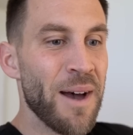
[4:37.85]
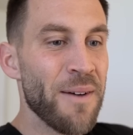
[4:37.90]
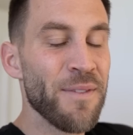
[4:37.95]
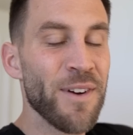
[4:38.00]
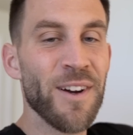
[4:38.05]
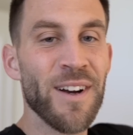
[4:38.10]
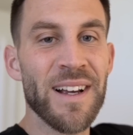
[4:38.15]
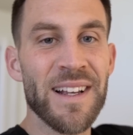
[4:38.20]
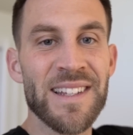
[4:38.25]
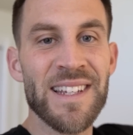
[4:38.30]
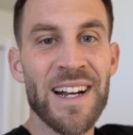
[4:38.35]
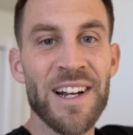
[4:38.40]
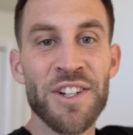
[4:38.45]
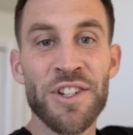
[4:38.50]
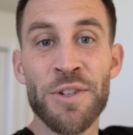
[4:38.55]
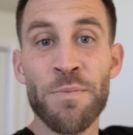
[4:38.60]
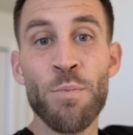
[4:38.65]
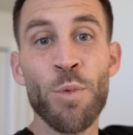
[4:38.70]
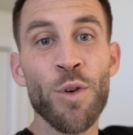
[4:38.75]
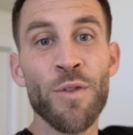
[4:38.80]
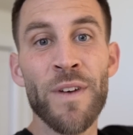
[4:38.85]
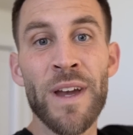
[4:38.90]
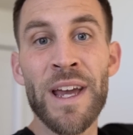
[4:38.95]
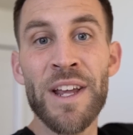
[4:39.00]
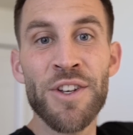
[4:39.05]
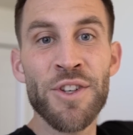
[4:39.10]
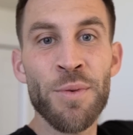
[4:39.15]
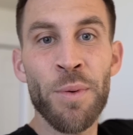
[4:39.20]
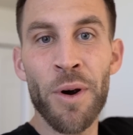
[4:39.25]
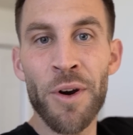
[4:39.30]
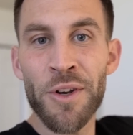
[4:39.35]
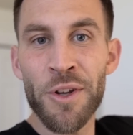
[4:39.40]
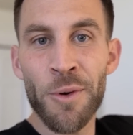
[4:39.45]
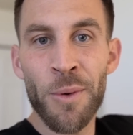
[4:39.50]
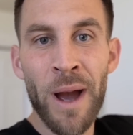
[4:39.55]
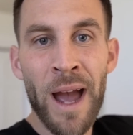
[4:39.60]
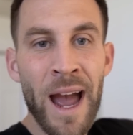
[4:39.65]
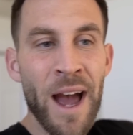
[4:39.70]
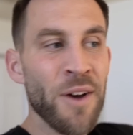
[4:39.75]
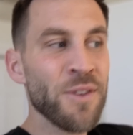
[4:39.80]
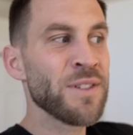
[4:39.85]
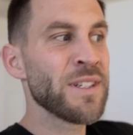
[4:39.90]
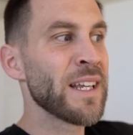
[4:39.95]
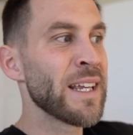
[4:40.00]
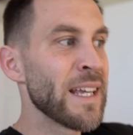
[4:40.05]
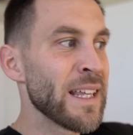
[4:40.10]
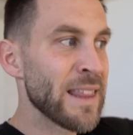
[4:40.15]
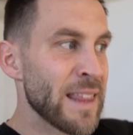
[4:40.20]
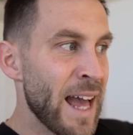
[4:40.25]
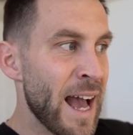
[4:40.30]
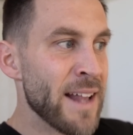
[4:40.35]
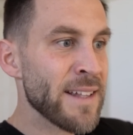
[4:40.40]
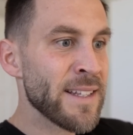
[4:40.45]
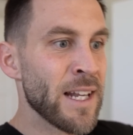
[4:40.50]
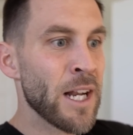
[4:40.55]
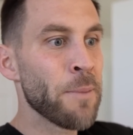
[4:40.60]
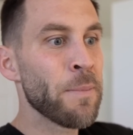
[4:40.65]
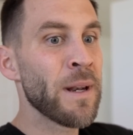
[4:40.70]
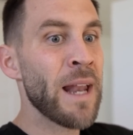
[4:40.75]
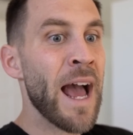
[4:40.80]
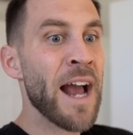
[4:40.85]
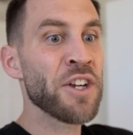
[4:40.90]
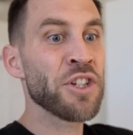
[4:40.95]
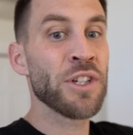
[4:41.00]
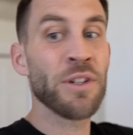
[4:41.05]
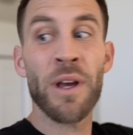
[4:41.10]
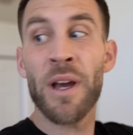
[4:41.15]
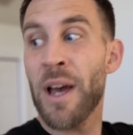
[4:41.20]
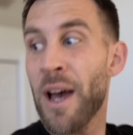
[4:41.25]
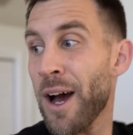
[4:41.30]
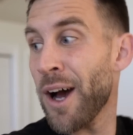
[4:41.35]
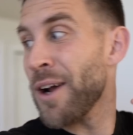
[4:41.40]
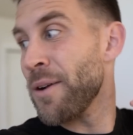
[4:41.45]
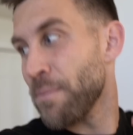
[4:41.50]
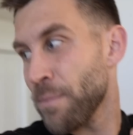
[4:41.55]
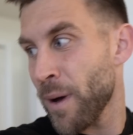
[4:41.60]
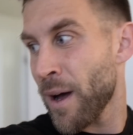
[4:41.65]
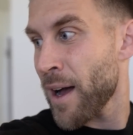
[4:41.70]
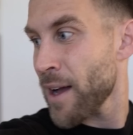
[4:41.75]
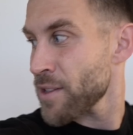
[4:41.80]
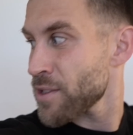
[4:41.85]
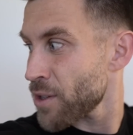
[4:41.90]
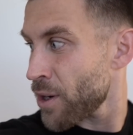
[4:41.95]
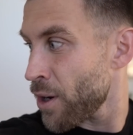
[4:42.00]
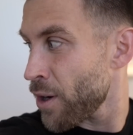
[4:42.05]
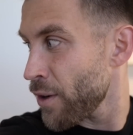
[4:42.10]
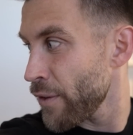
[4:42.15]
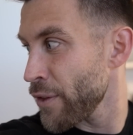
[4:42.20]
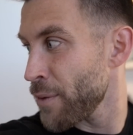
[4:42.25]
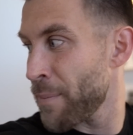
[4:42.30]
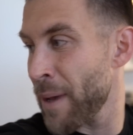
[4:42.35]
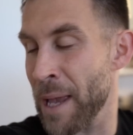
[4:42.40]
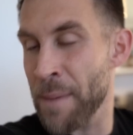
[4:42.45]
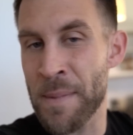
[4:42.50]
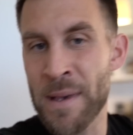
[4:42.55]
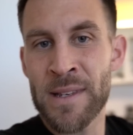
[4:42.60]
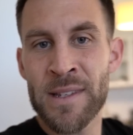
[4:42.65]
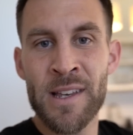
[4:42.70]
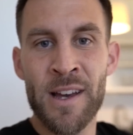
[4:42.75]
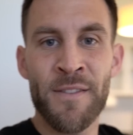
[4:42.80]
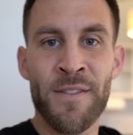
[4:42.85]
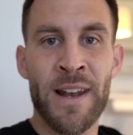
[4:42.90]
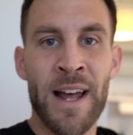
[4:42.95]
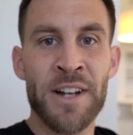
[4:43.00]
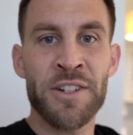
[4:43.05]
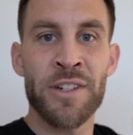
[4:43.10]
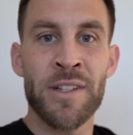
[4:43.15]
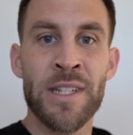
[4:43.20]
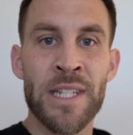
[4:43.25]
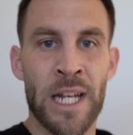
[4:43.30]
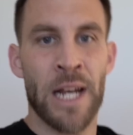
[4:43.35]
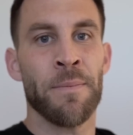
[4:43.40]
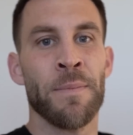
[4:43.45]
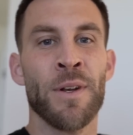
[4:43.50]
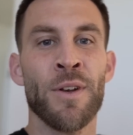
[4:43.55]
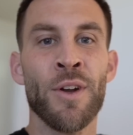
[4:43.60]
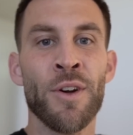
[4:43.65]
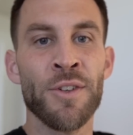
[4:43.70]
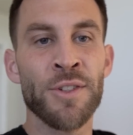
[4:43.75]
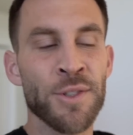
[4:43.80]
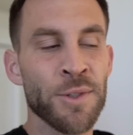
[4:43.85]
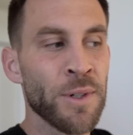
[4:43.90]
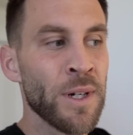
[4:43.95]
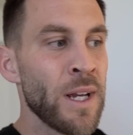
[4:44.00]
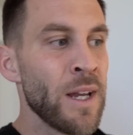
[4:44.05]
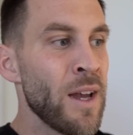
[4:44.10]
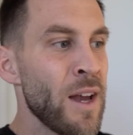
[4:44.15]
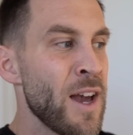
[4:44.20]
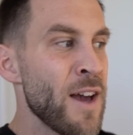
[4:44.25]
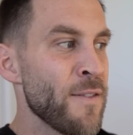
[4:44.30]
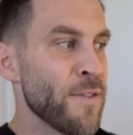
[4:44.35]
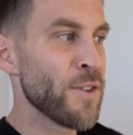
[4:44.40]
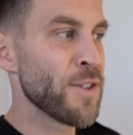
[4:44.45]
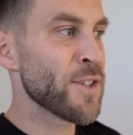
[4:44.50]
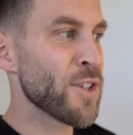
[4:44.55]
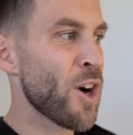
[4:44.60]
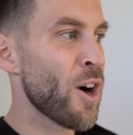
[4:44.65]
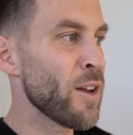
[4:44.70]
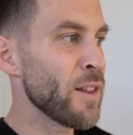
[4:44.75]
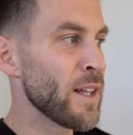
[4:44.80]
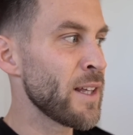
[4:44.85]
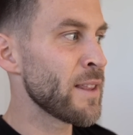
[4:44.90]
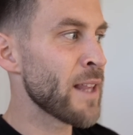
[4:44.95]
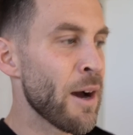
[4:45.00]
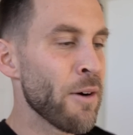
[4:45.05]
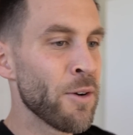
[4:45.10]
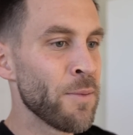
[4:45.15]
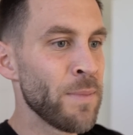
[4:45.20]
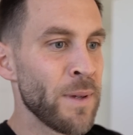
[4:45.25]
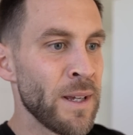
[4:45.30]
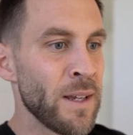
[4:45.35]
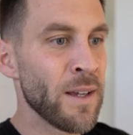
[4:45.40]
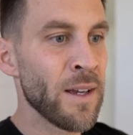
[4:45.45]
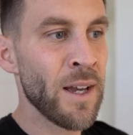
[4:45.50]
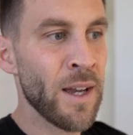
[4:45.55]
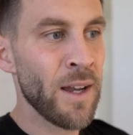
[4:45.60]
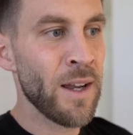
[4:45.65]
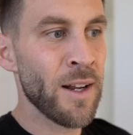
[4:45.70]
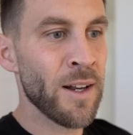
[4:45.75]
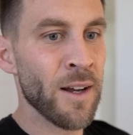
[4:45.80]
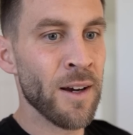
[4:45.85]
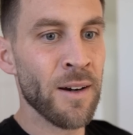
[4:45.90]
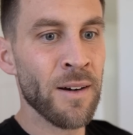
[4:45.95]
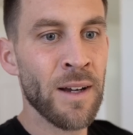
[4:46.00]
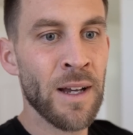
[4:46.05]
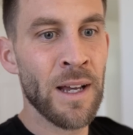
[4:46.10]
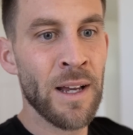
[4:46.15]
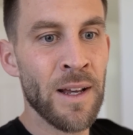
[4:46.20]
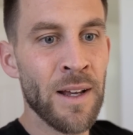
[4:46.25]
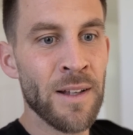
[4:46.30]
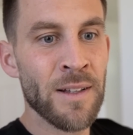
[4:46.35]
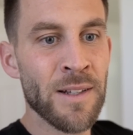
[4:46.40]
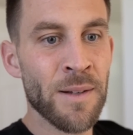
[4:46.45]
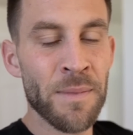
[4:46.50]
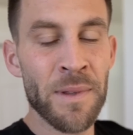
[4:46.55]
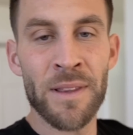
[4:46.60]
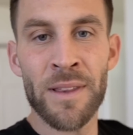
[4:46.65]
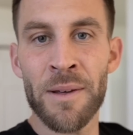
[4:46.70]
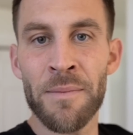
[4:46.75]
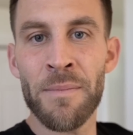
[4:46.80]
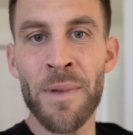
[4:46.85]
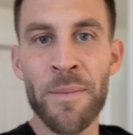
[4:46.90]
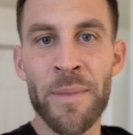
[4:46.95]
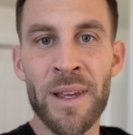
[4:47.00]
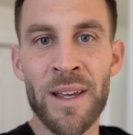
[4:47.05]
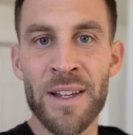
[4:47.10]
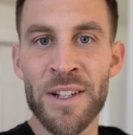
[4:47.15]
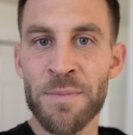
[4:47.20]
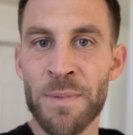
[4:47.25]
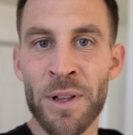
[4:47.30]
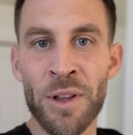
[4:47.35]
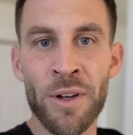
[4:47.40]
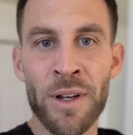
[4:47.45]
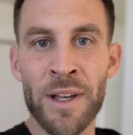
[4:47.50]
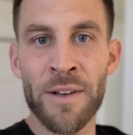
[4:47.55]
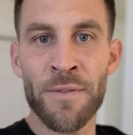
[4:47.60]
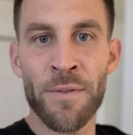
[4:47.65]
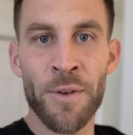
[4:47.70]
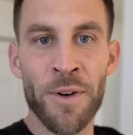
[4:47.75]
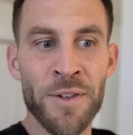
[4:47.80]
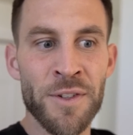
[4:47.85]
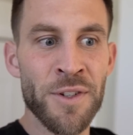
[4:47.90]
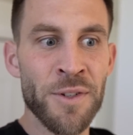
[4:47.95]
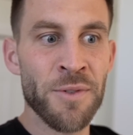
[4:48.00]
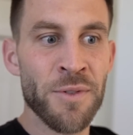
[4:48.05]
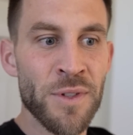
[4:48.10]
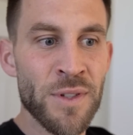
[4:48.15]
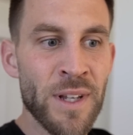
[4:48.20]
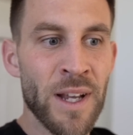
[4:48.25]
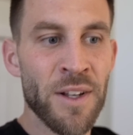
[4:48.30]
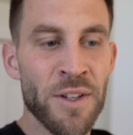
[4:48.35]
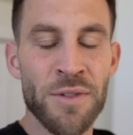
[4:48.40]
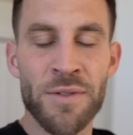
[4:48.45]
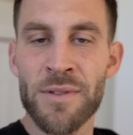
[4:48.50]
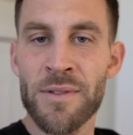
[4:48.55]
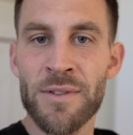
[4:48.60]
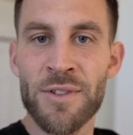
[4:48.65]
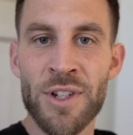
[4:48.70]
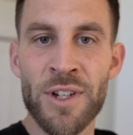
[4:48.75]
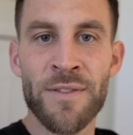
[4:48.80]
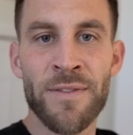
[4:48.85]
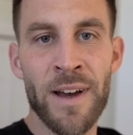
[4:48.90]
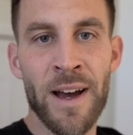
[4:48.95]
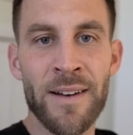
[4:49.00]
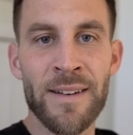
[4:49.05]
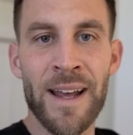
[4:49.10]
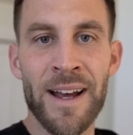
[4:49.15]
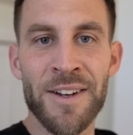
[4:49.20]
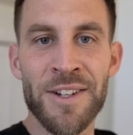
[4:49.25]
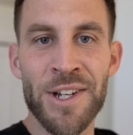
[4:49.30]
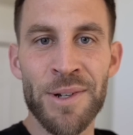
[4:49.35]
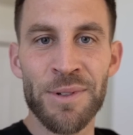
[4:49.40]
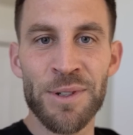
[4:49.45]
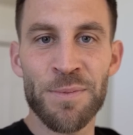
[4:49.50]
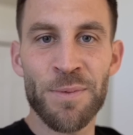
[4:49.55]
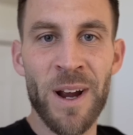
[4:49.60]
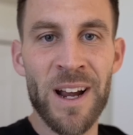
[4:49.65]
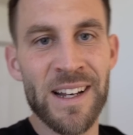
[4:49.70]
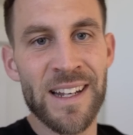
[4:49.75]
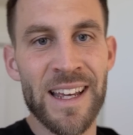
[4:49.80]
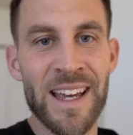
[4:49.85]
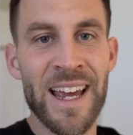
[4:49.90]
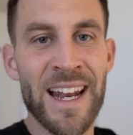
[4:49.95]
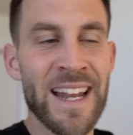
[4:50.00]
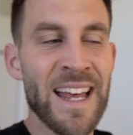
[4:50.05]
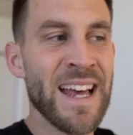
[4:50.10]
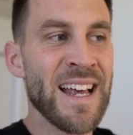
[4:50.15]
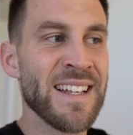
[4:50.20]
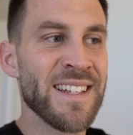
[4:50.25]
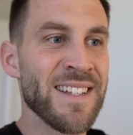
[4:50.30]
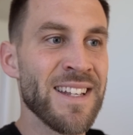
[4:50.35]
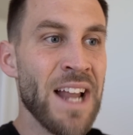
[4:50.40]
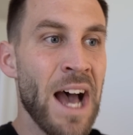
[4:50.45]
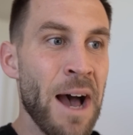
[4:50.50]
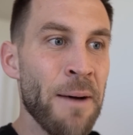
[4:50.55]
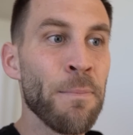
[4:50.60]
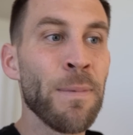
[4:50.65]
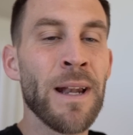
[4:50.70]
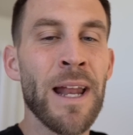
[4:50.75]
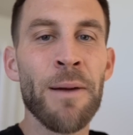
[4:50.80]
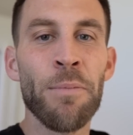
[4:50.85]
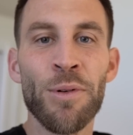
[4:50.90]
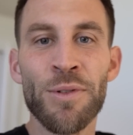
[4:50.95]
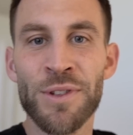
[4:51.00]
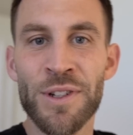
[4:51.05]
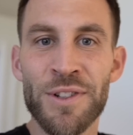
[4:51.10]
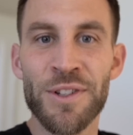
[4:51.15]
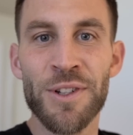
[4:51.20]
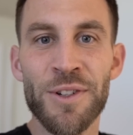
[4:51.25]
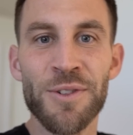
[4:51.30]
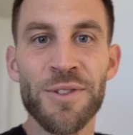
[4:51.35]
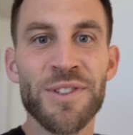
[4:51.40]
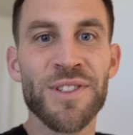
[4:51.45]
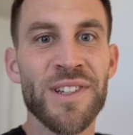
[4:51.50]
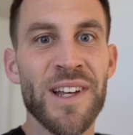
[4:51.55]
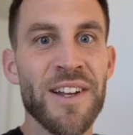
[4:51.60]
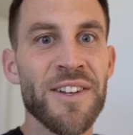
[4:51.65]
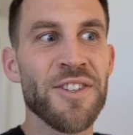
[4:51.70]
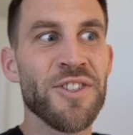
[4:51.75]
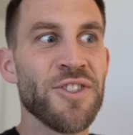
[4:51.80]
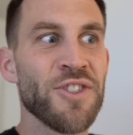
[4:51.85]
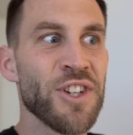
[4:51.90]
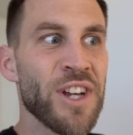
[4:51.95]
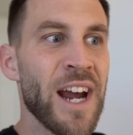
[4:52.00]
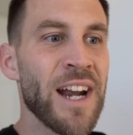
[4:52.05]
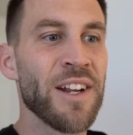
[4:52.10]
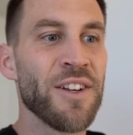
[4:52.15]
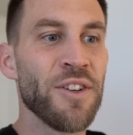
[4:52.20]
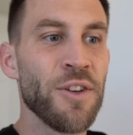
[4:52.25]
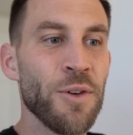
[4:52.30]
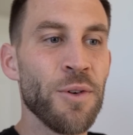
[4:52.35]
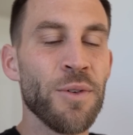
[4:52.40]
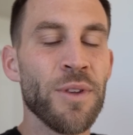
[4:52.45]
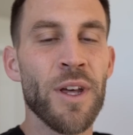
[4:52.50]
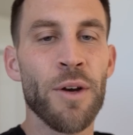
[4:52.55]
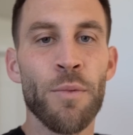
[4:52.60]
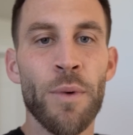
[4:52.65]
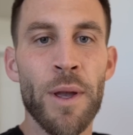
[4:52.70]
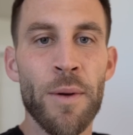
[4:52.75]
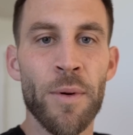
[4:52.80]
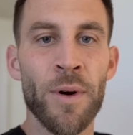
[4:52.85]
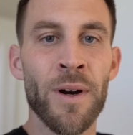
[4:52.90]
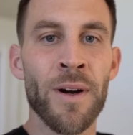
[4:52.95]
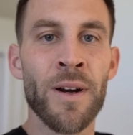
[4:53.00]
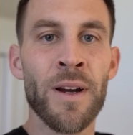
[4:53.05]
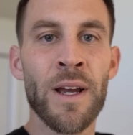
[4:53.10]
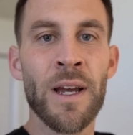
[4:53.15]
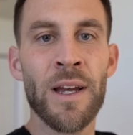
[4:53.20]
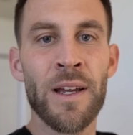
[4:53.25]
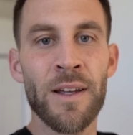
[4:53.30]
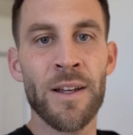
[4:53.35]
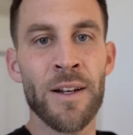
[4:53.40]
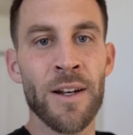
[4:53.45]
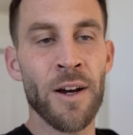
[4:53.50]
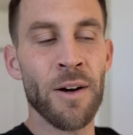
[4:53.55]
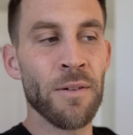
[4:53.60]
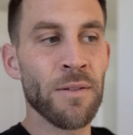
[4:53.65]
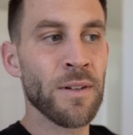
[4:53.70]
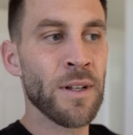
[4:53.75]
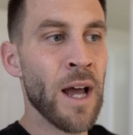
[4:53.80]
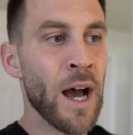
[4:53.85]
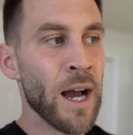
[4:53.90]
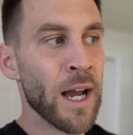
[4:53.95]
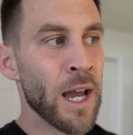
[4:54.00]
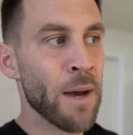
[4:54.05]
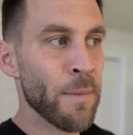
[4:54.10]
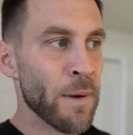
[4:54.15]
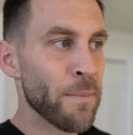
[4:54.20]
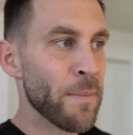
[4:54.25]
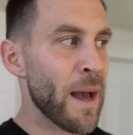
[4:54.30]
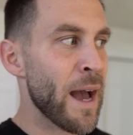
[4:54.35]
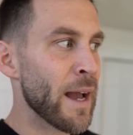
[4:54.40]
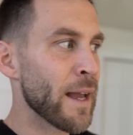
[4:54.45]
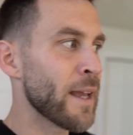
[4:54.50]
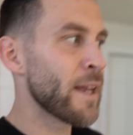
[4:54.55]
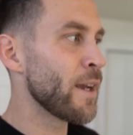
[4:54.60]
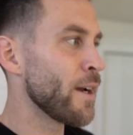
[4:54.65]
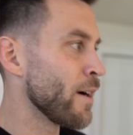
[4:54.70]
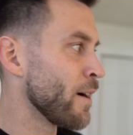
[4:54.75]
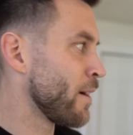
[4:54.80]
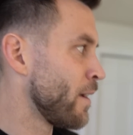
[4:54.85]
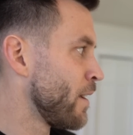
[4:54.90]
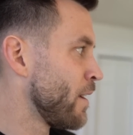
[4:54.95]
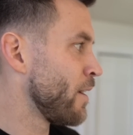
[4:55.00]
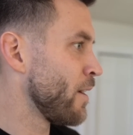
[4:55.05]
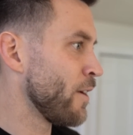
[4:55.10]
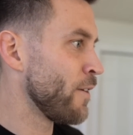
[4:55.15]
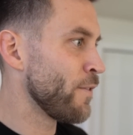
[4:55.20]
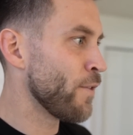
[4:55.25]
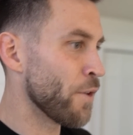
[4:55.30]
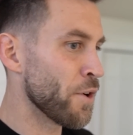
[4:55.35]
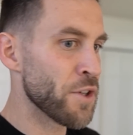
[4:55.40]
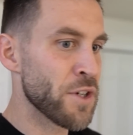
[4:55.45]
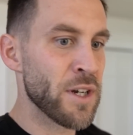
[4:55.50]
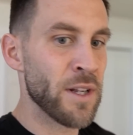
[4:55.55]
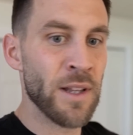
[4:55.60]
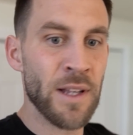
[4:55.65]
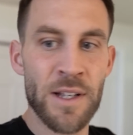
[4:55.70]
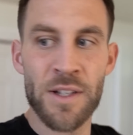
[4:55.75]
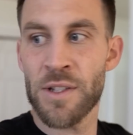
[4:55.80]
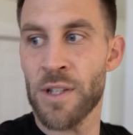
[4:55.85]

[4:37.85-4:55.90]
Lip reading: I'm very excited to move into our new house and get that set up and actually unbox all the baby stuff and actually set up a nursery for Scarlett. That would be, you know, something that Mimi has been looking forward to since she found out she was pregnant and has not been able to do since she kind of knew that we were, you know, not coming back here, unfortunately.